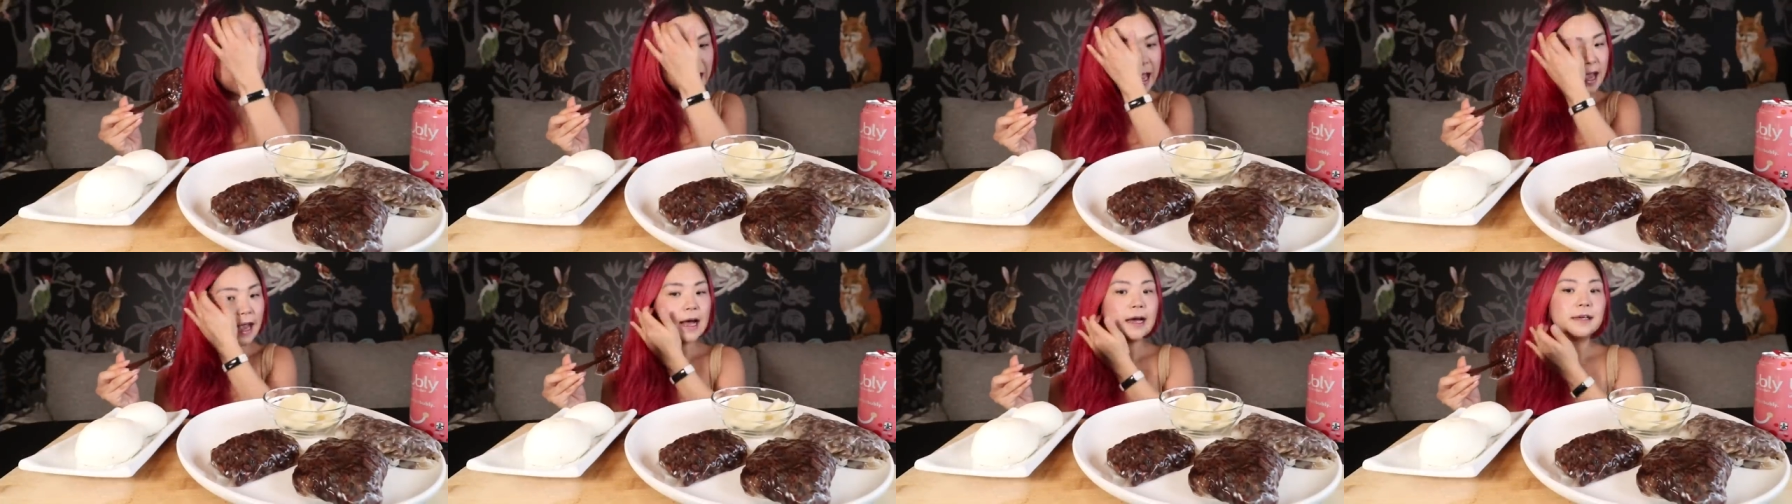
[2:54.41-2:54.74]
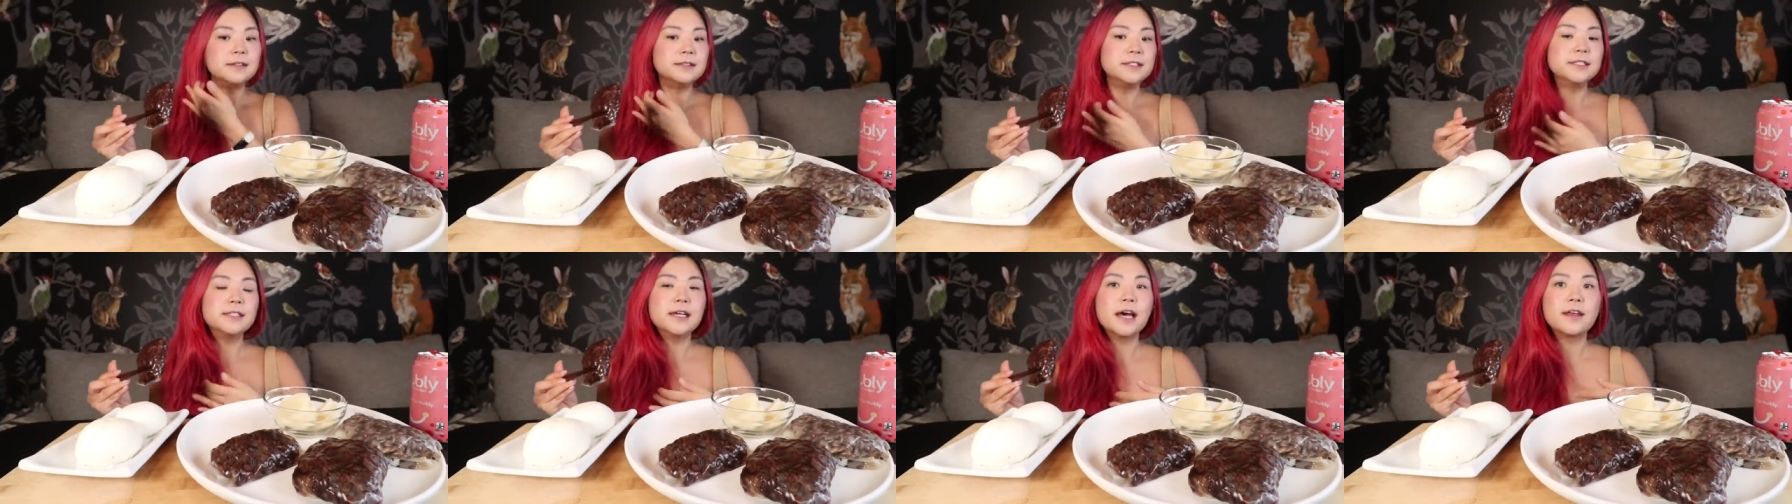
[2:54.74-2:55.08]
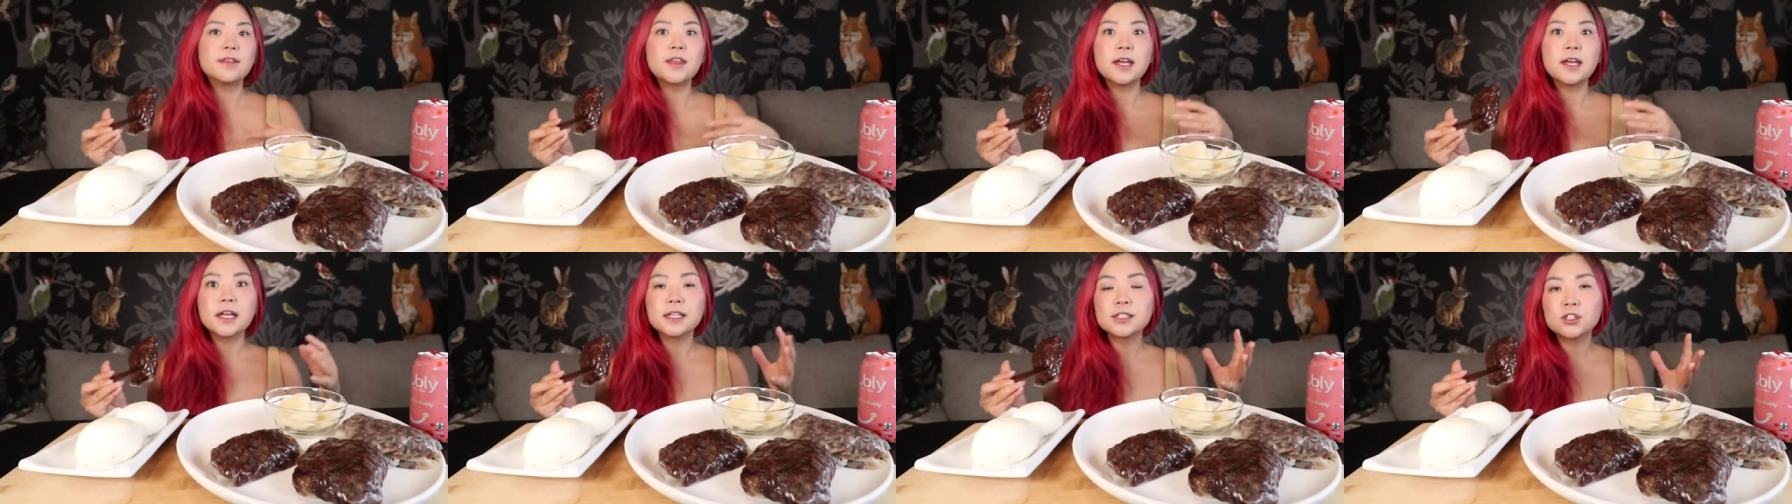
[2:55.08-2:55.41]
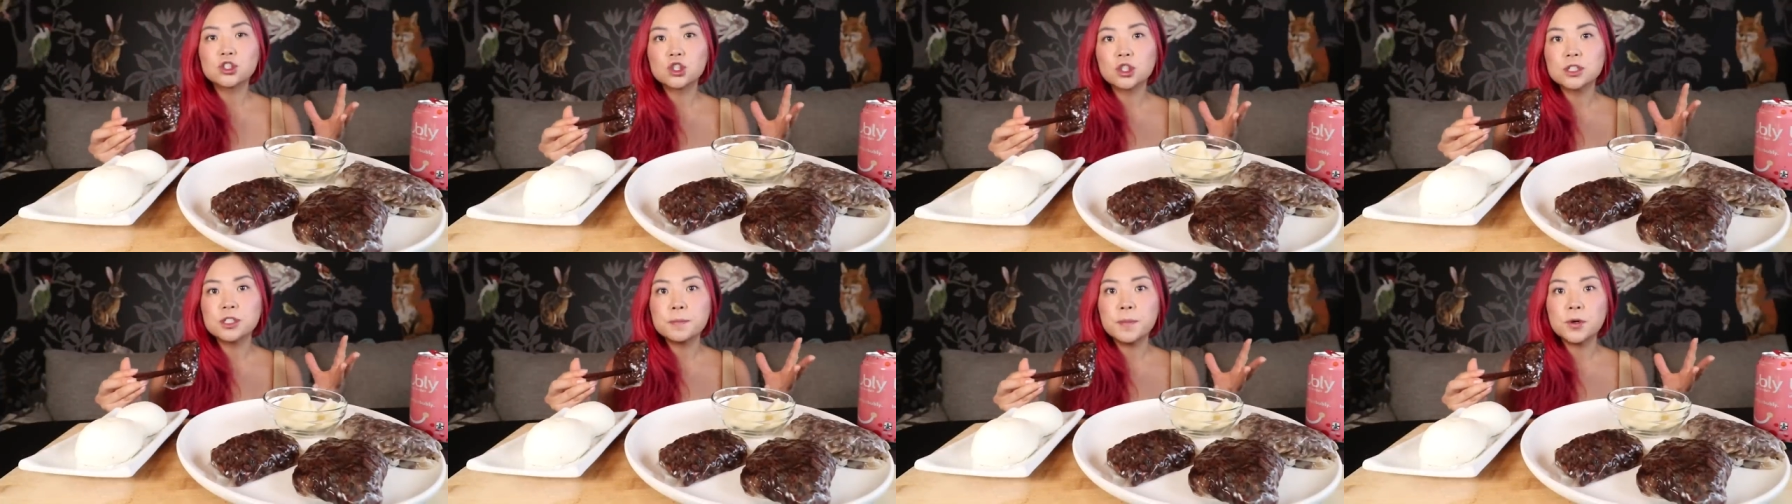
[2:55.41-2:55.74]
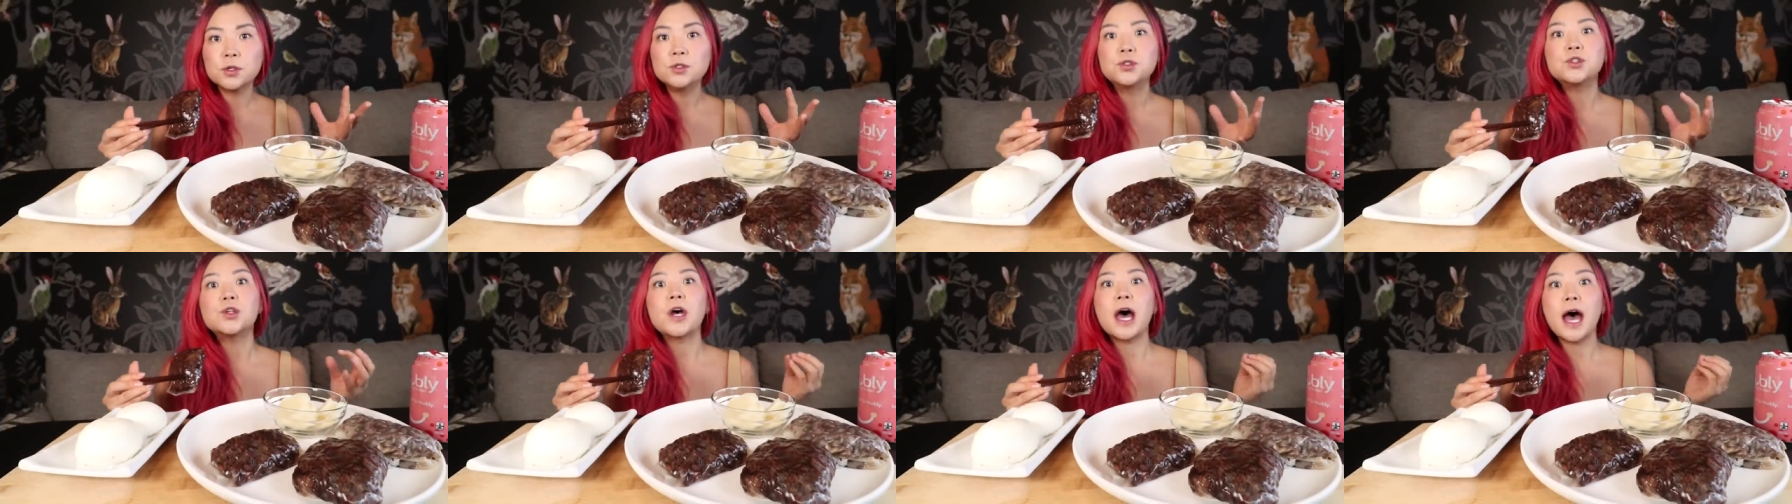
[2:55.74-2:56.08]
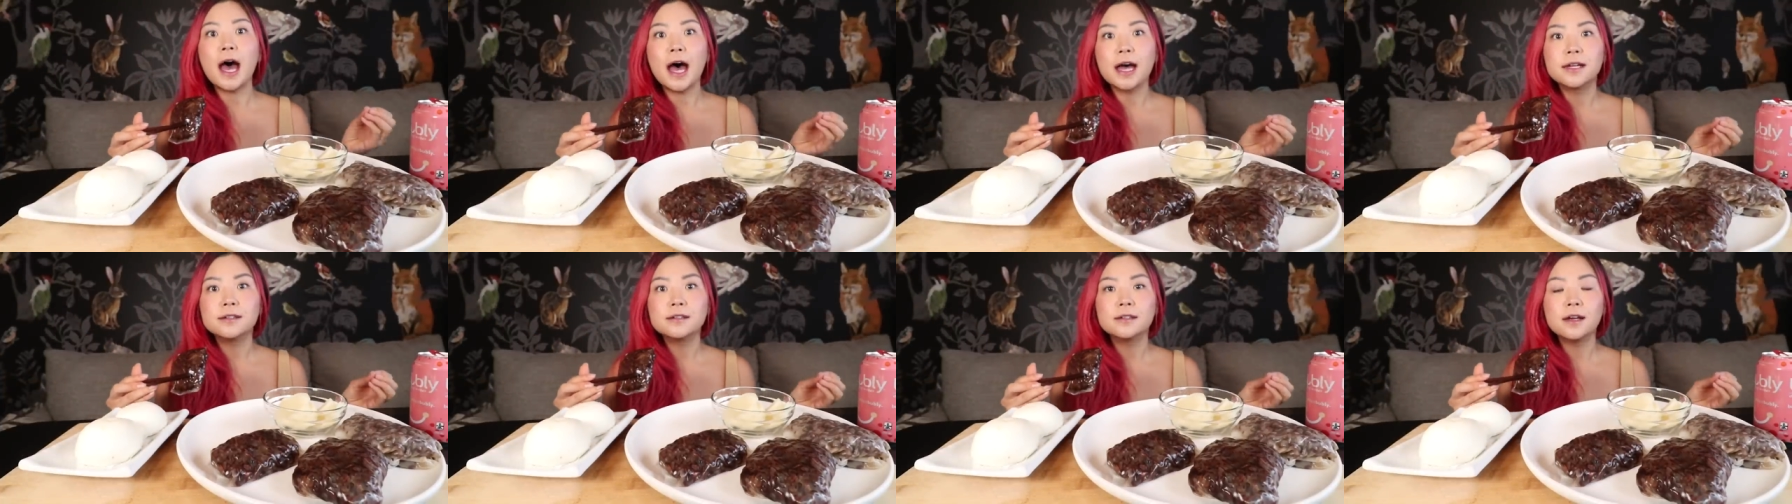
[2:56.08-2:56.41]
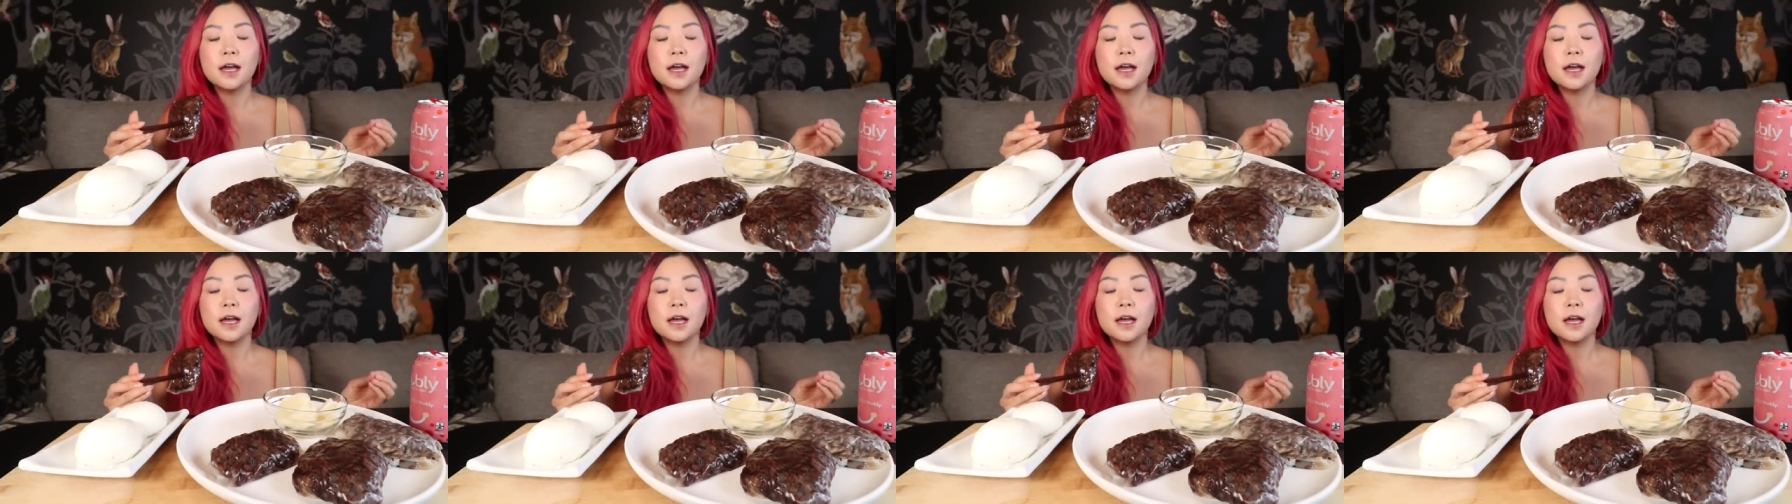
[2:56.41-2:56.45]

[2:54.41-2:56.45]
And I think it's just supposed to add,